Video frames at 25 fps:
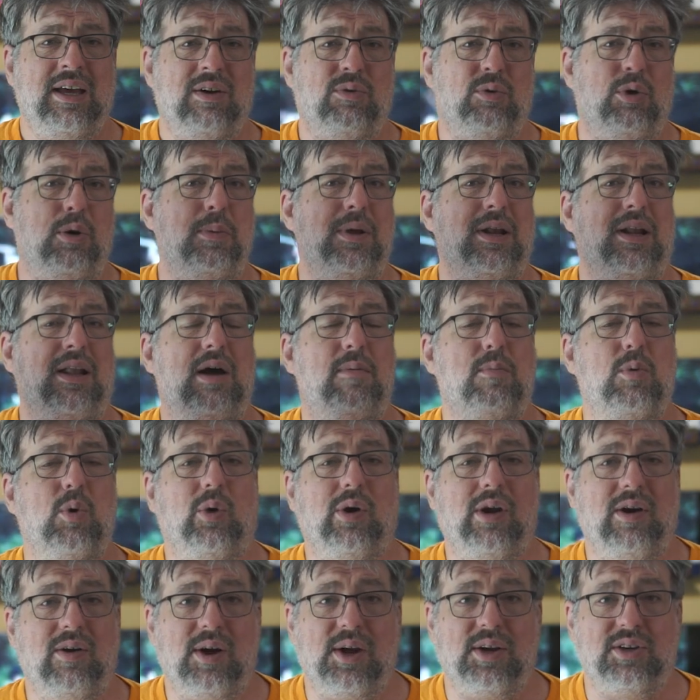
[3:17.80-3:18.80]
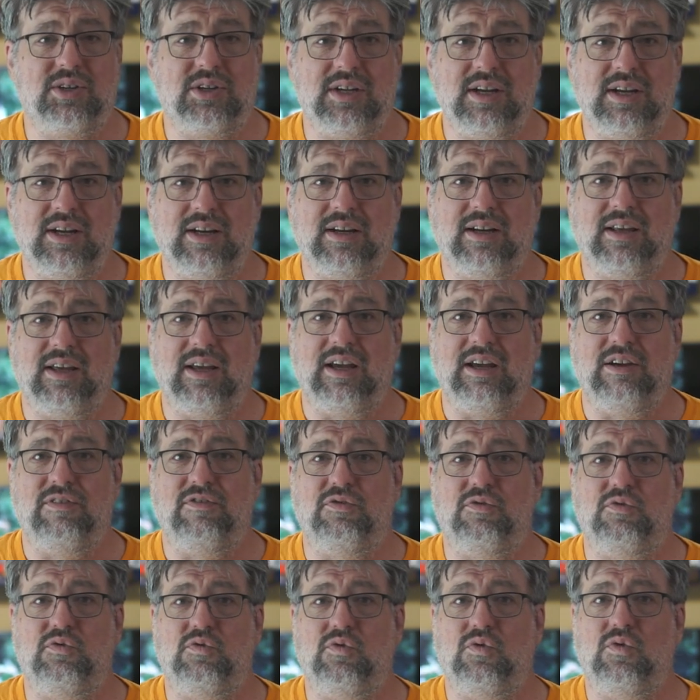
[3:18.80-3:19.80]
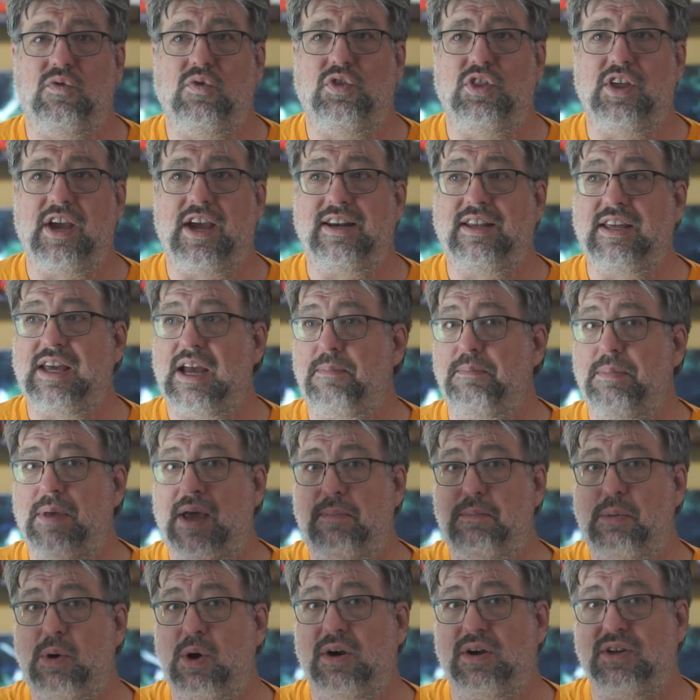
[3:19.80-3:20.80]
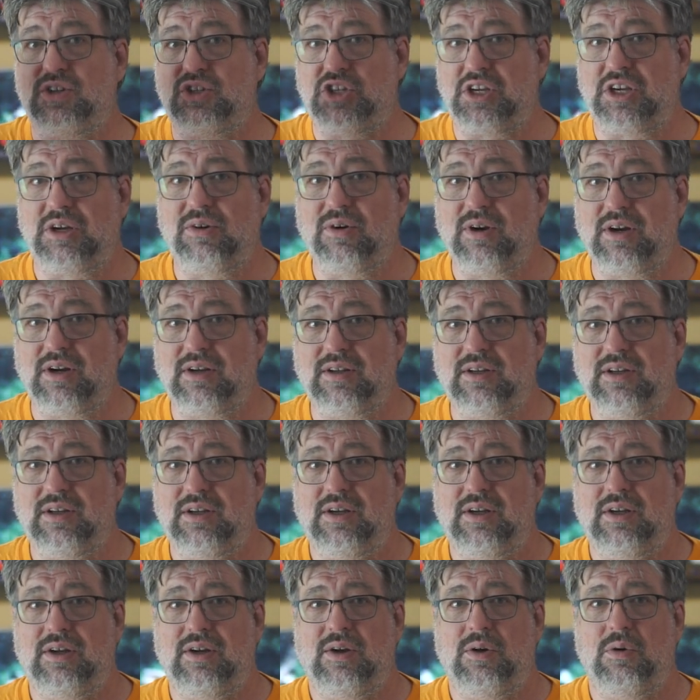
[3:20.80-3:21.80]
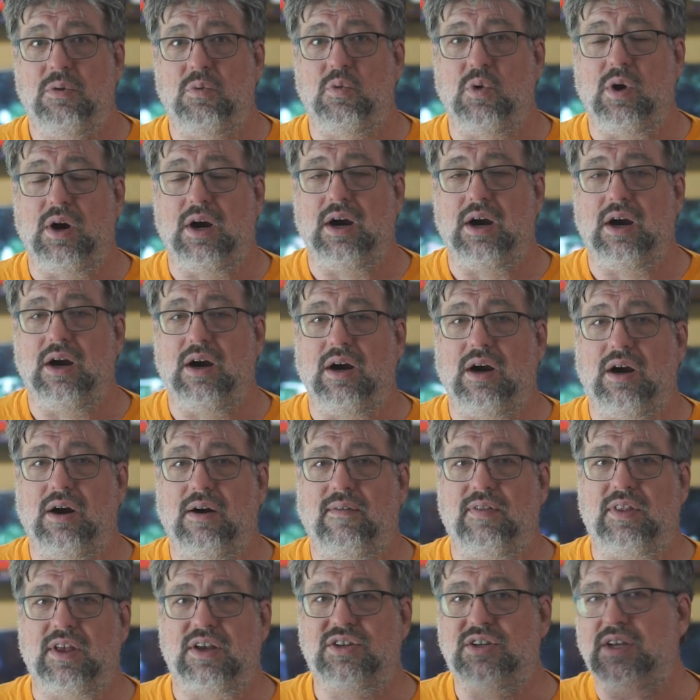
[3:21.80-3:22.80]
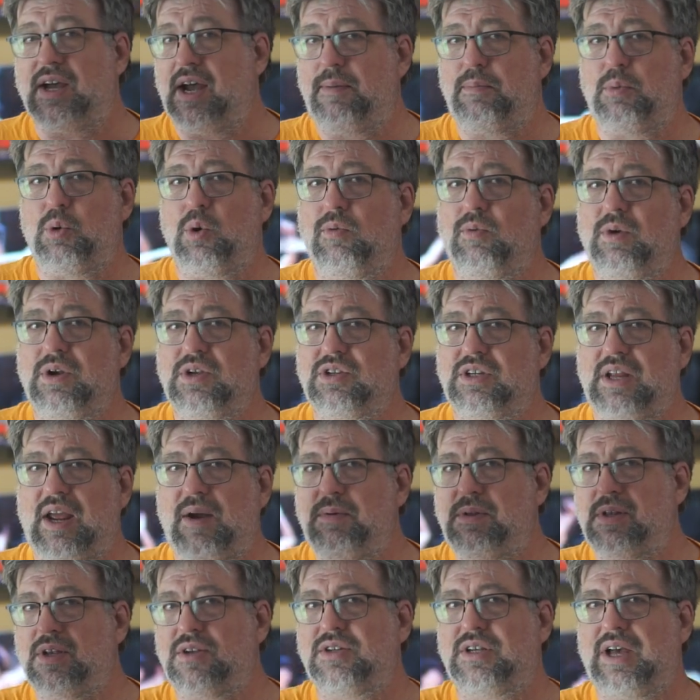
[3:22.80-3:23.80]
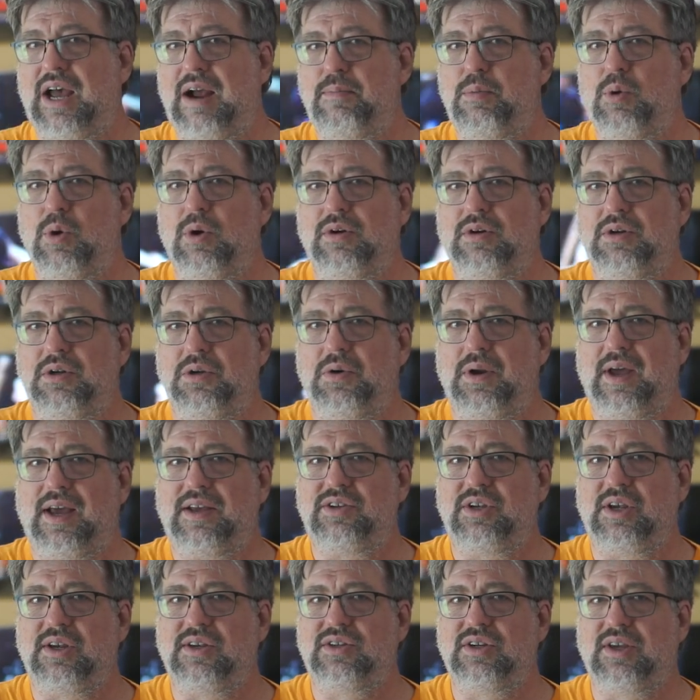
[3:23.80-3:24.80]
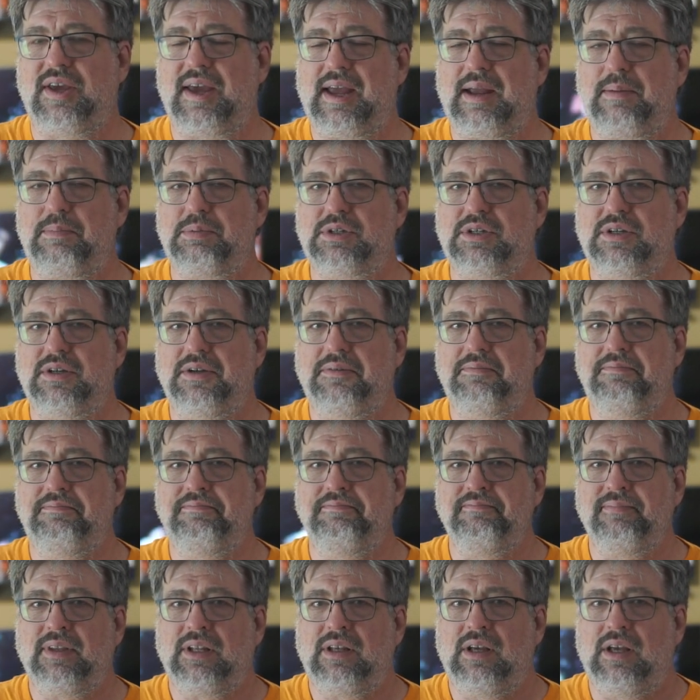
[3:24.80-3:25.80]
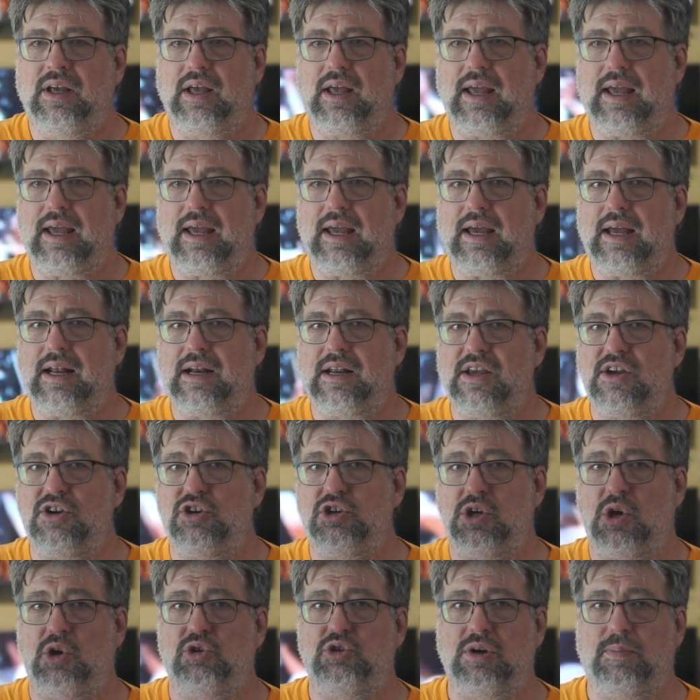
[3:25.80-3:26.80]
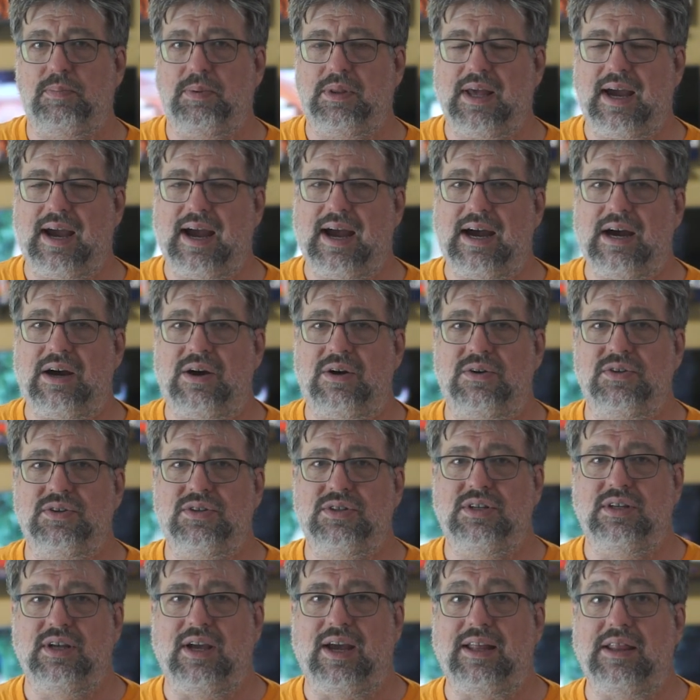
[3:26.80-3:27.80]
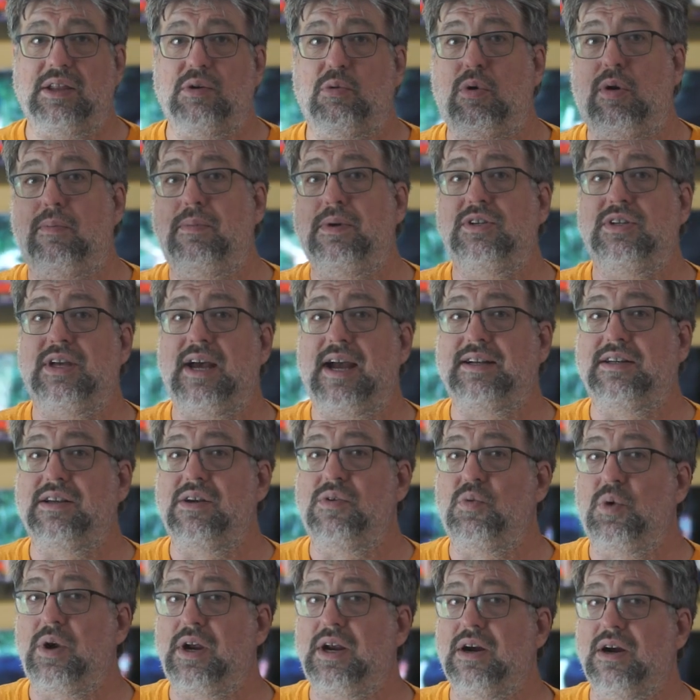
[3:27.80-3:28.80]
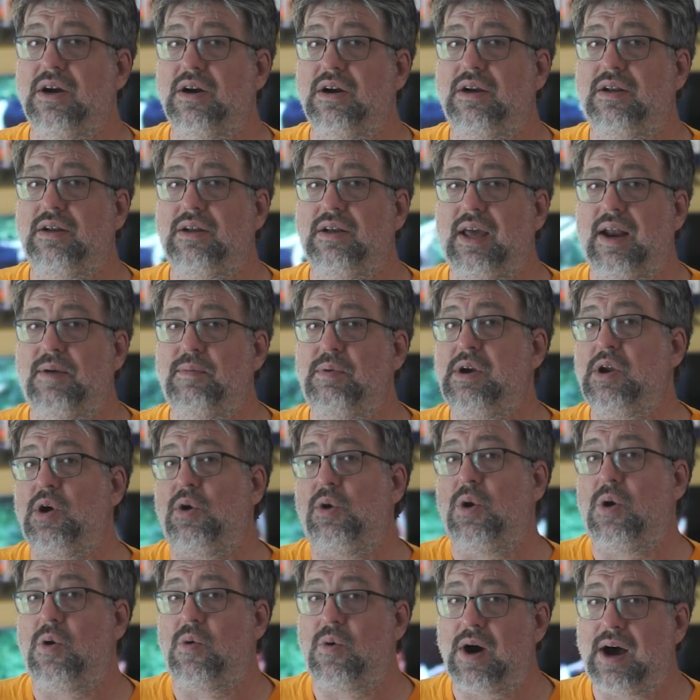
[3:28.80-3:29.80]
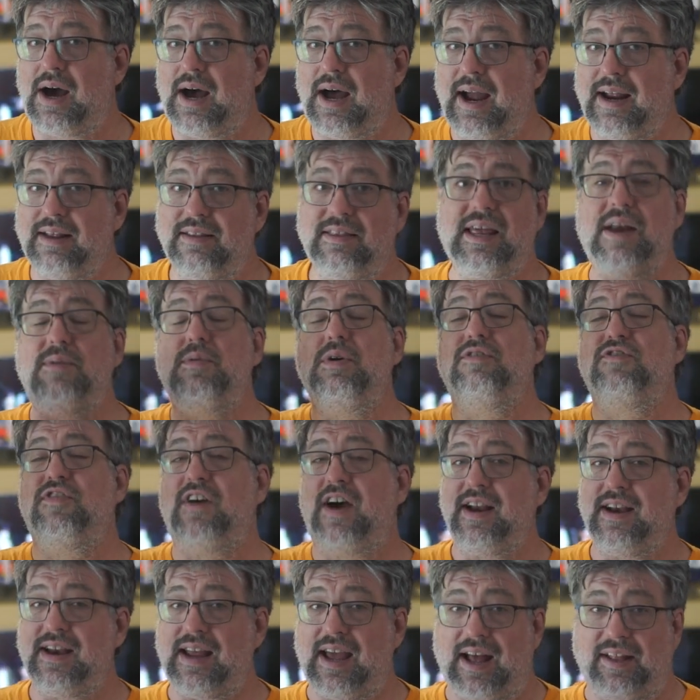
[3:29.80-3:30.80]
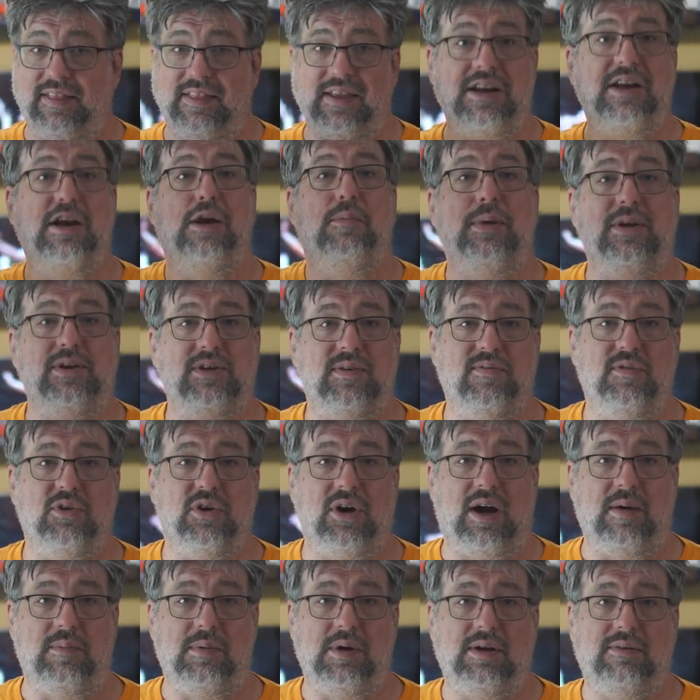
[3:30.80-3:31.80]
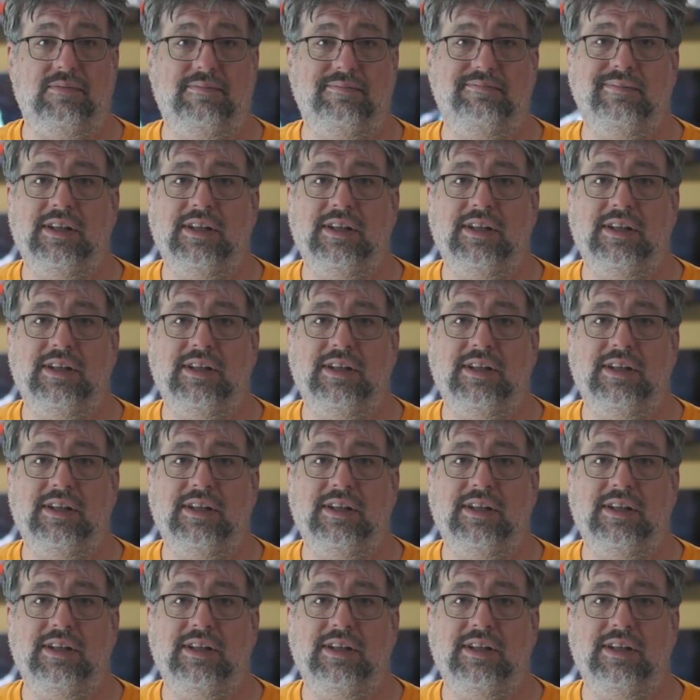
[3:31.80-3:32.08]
Would have been a lot more interesting if they'd kept that part a secret, where the cyborg, we stay with the cyborg dude as he escapes, and he shows up at the house, and the woman's acting weird, and we don't know why. Then we find out. Then there'd be some drama.